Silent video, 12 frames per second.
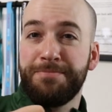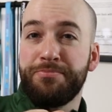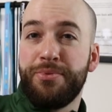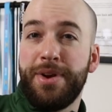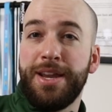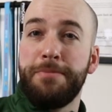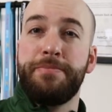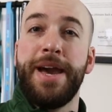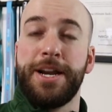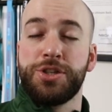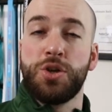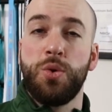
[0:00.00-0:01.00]
bring it
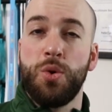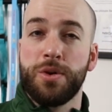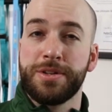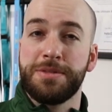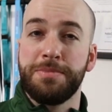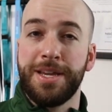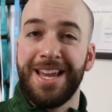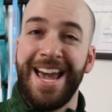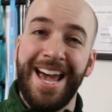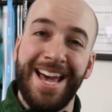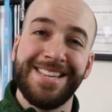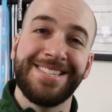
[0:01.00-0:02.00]
back towards me
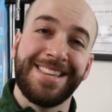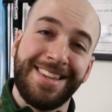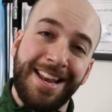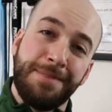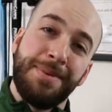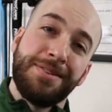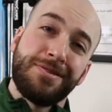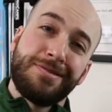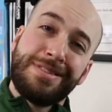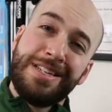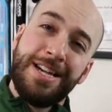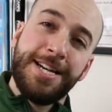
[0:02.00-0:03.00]
as the kettlebells are
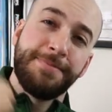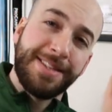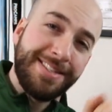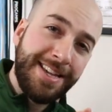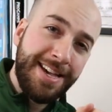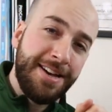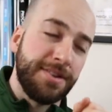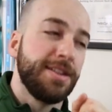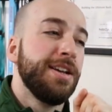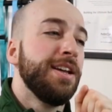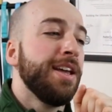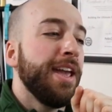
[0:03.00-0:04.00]
coming down.
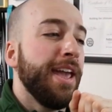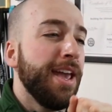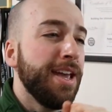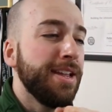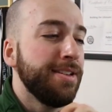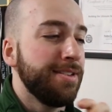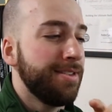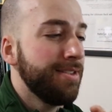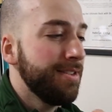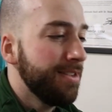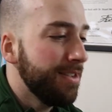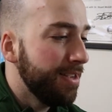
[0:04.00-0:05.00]
And
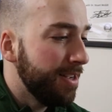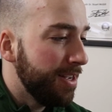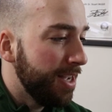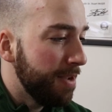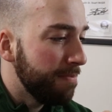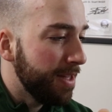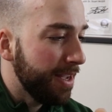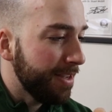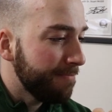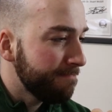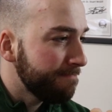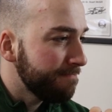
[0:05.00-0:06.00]
I'm
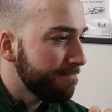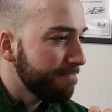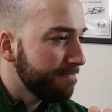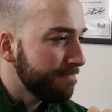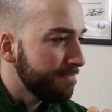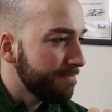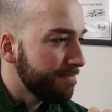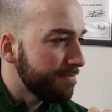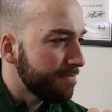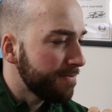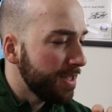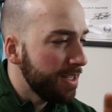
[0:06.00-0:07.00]
like
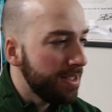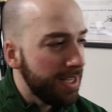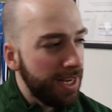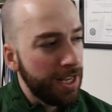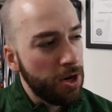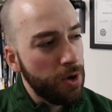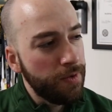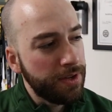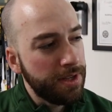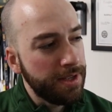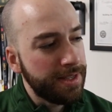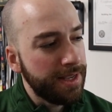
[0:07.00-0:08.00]
leaning over
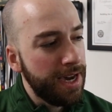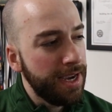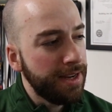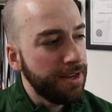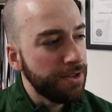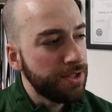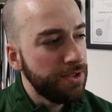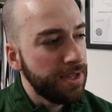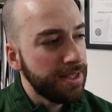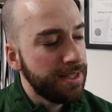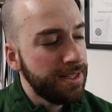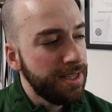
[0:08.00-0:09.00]
to the side here. So you
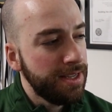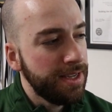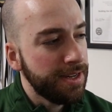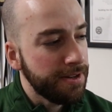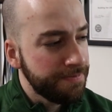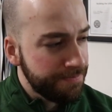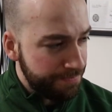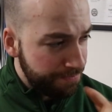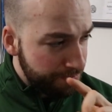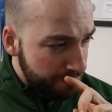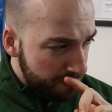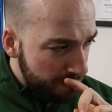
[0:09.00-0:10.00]
can see here,
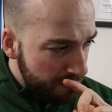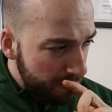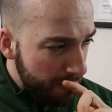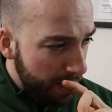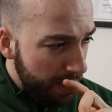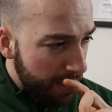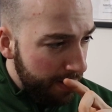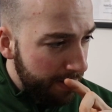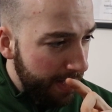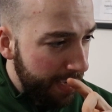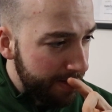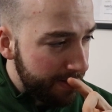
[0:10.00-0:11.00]

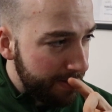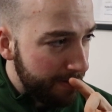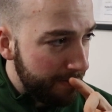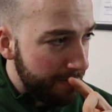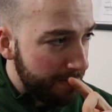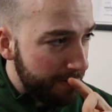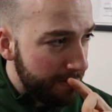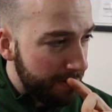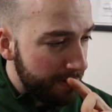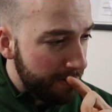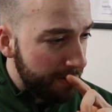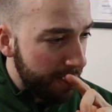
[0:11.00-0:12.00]
that
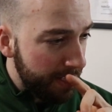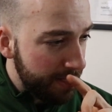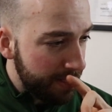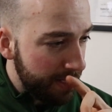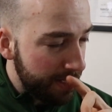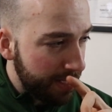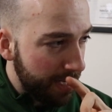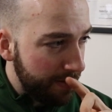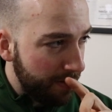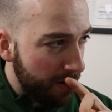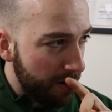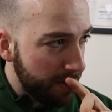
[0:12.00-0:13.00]
it's kind
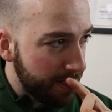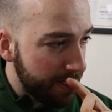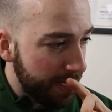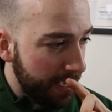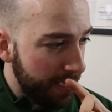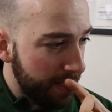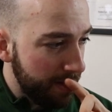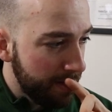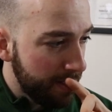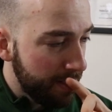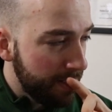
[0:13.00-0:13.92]
of hard to tell,